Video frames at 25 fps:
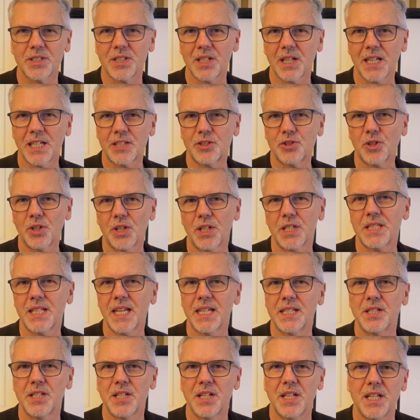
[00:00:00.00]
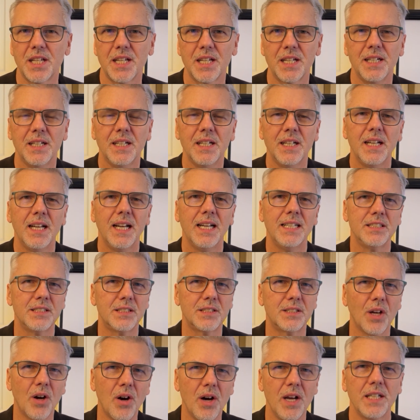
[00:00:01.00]
as an electronics engineer, and
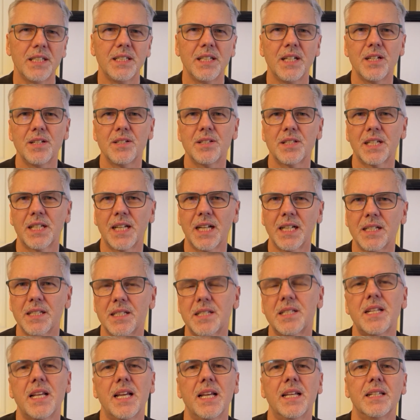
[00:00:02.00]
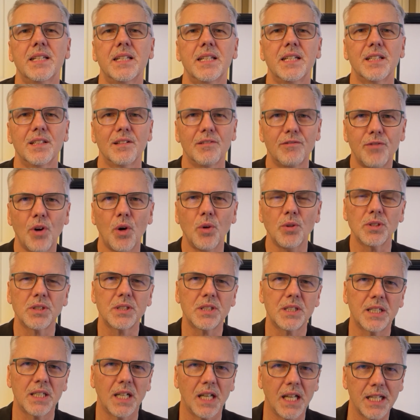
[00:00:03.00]
diagnosing, understanding the faults
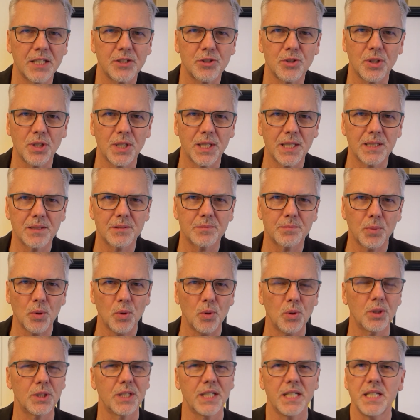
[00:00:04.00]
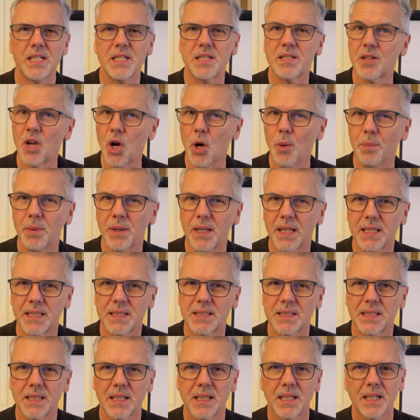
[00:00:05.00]
in an electronic board is
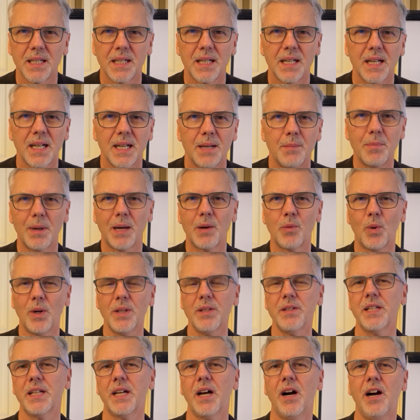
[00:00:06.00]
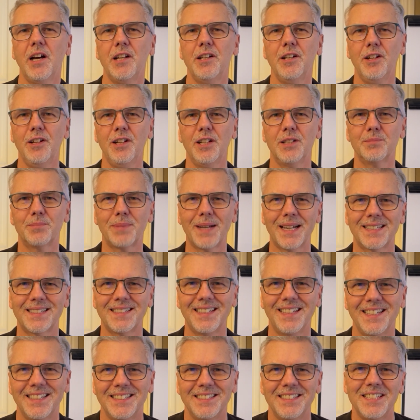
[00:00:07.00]
complex. But one thing I learnt back
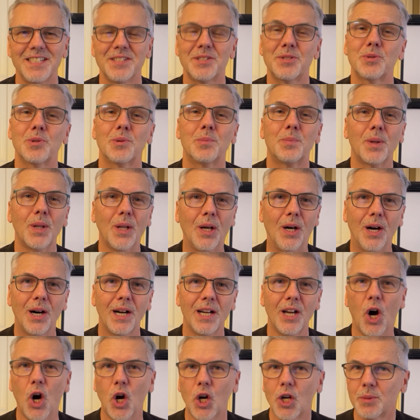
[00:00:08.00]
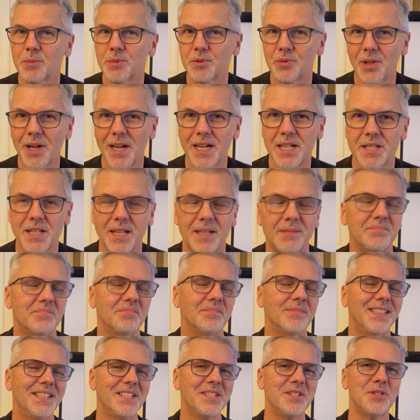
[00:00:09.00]
then is to apply Occam's razor.
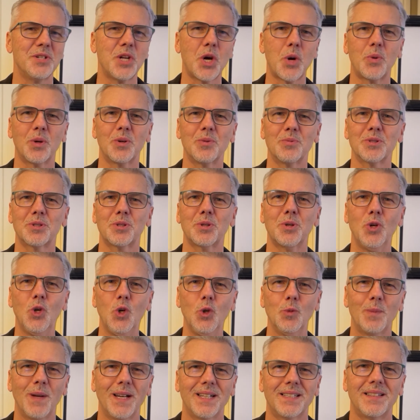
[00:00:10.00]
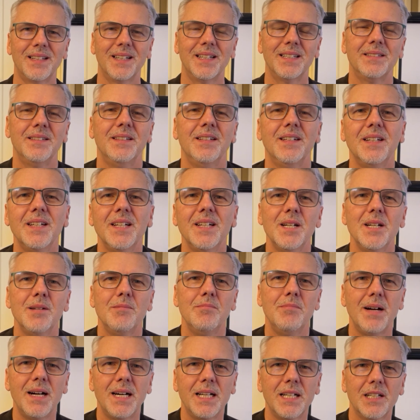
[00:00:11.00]
I didn't know what it was called back then,
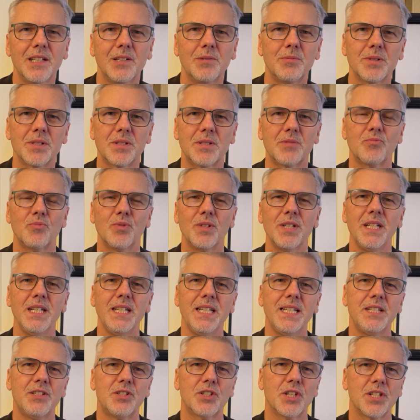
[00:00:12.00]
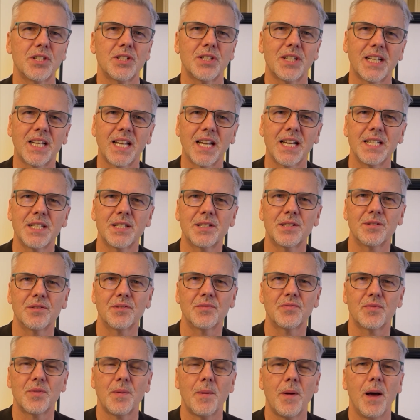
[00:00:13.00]
but it was really just a case
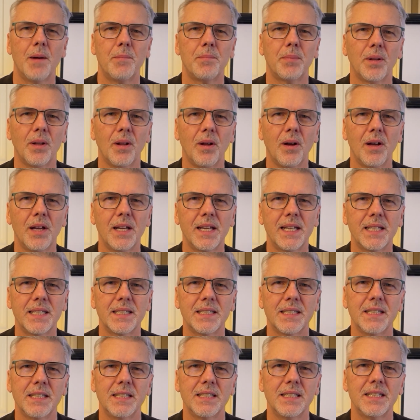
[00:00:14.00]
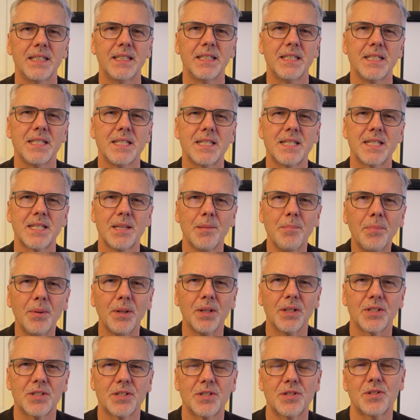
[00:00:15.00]
of applying the
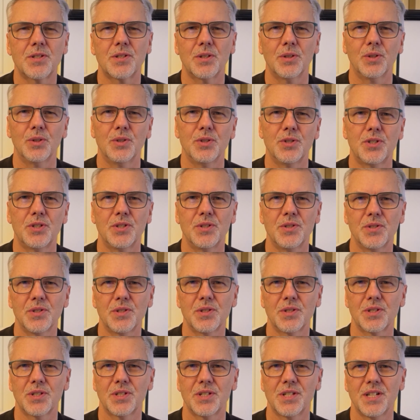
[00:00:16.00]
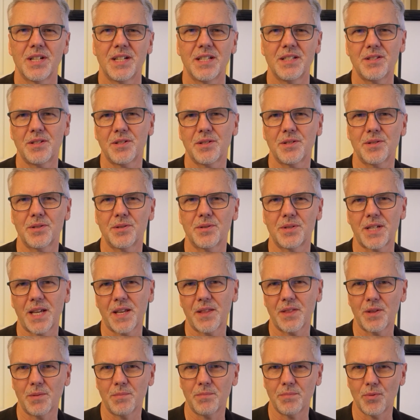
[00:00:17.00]
simplest solutions to
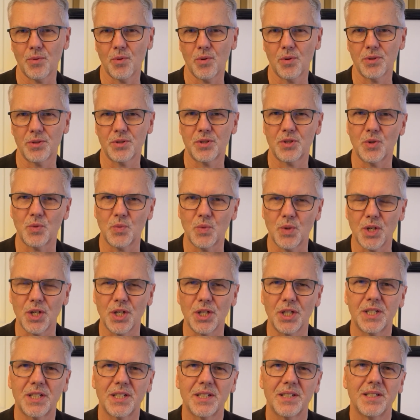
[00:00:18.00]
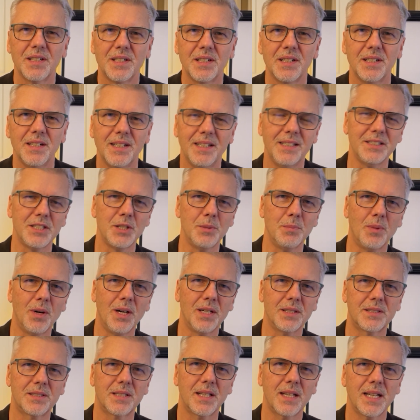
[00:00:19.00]
get the board to work. And you
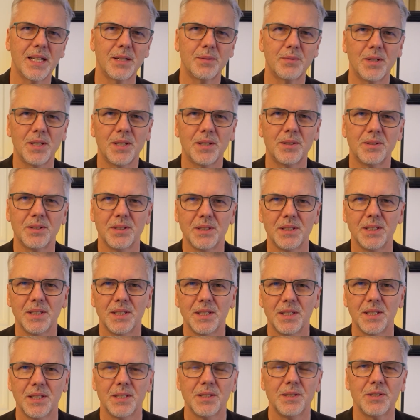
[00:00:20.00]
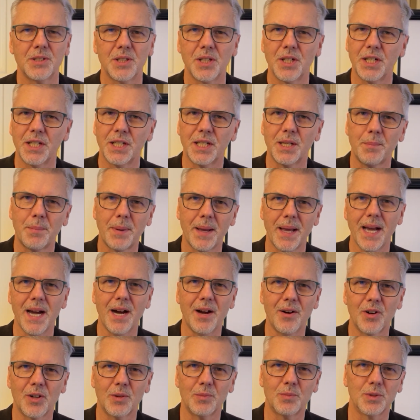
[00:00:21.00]
might say, well, turning the
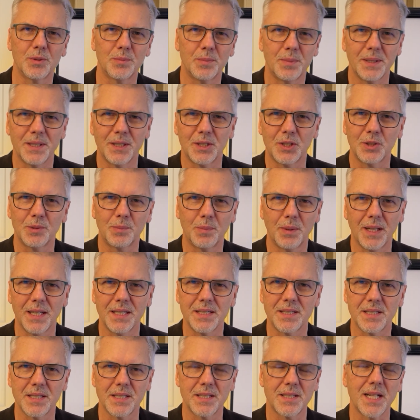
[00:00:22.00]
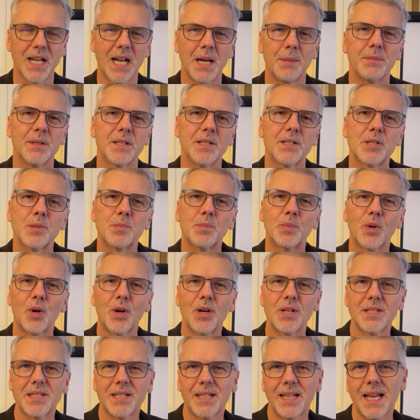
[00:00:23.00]
power on would be a good place to start, but it's
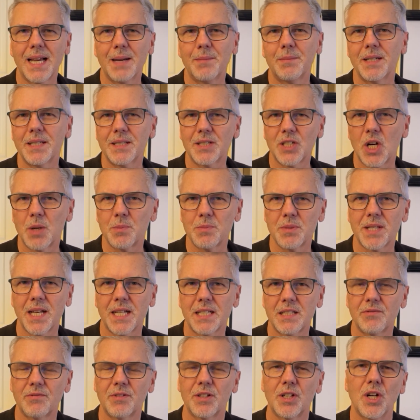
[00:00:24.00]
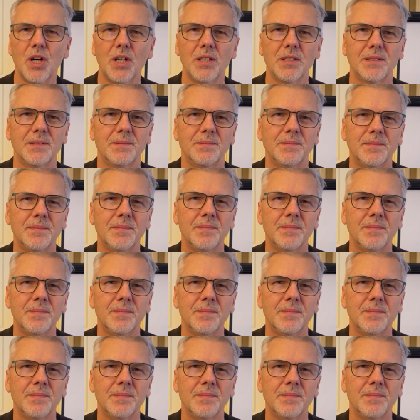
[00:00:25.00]
surprising how many times that's forgotten.